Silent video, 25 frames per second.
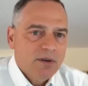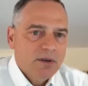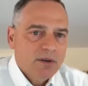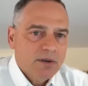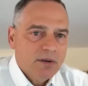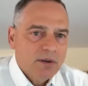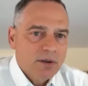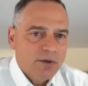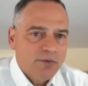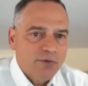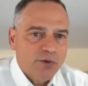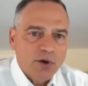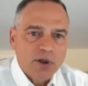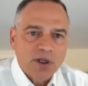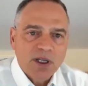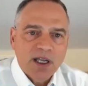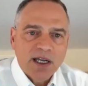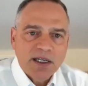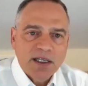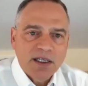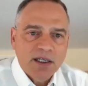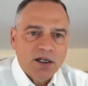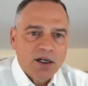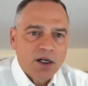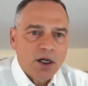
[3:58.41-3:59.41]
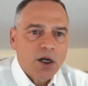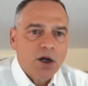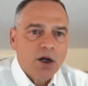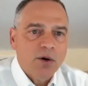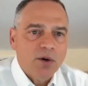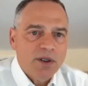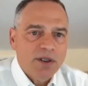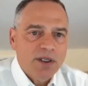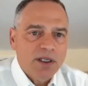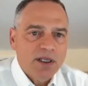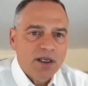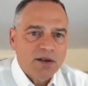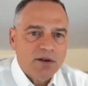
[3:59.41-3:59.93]
or if we're lucky, it could go
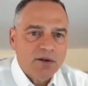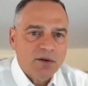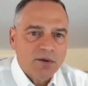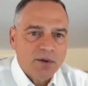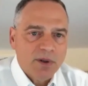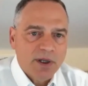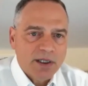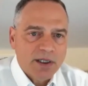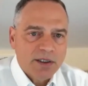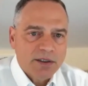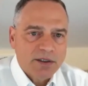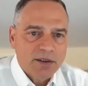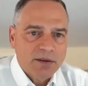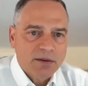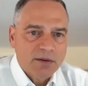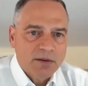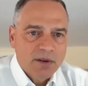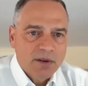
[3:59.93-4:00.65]
in the other direction.